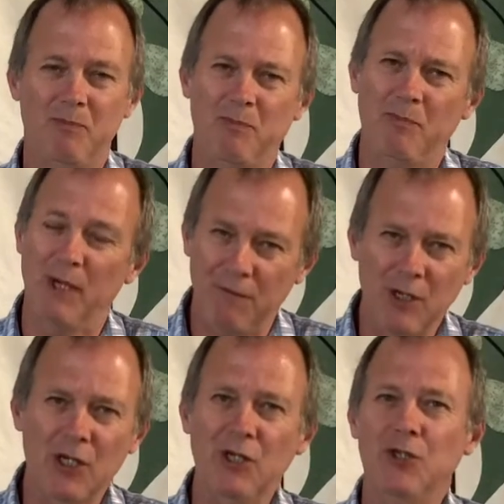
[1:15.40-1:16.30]
But if you're
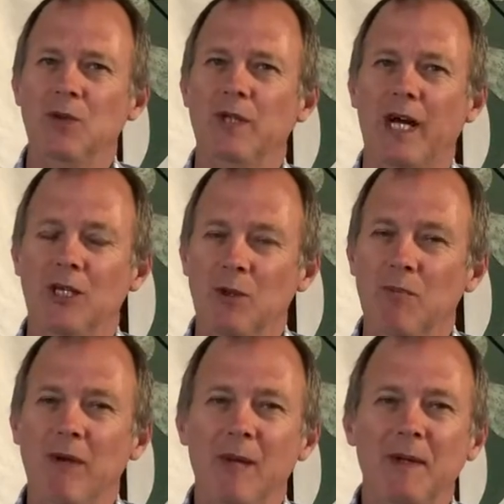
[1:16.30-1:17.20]
going to do that, you
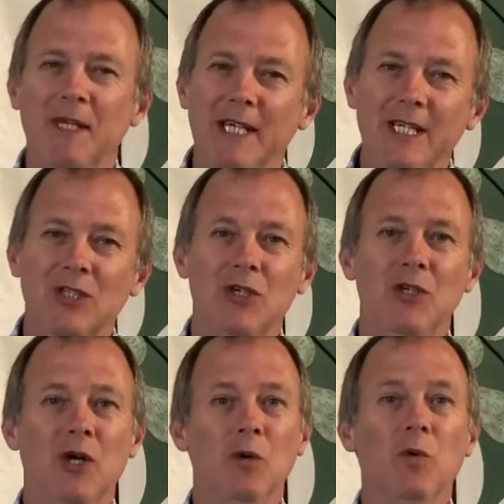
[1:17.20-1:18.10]
maybe need to
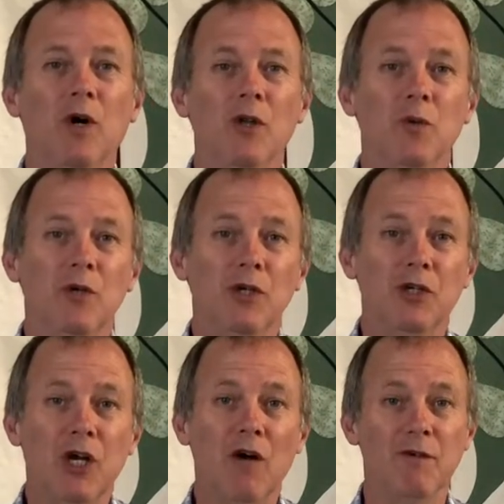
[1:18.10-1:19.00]
know what the
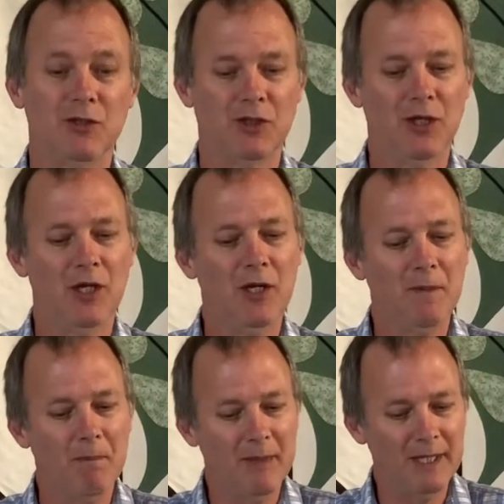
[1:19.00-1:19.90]
word covet
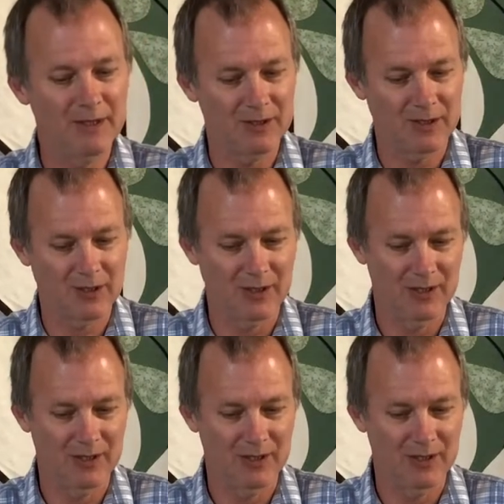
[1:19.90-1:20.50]
means.